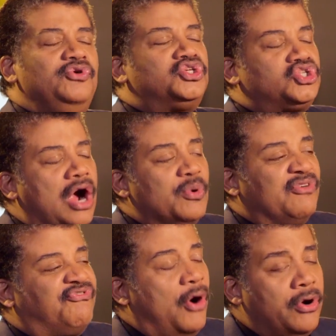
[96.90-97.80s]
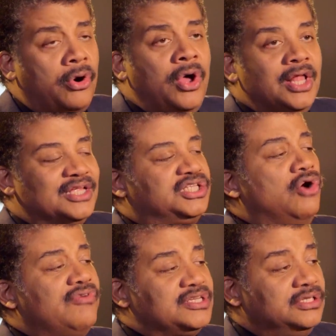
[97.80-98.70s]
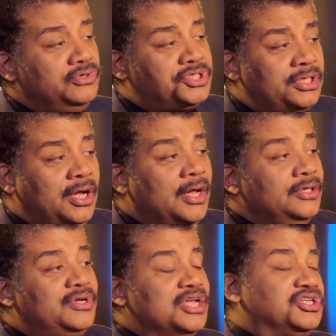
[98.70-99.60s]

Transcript: if you start with a photo that's low resolution, you